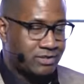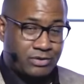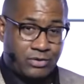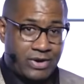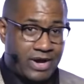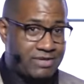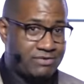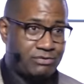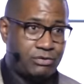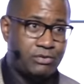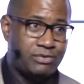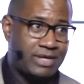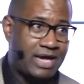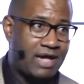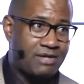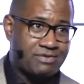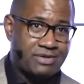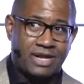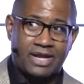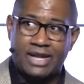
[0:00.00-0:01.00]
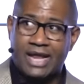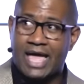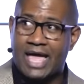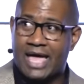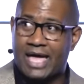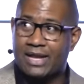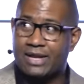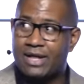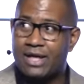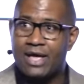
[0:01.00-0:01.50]
Crazy,
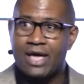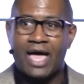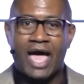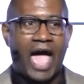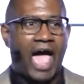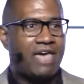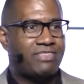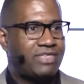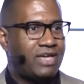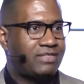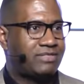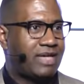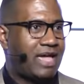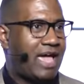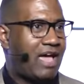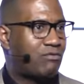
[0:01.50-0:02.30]
2009. I think they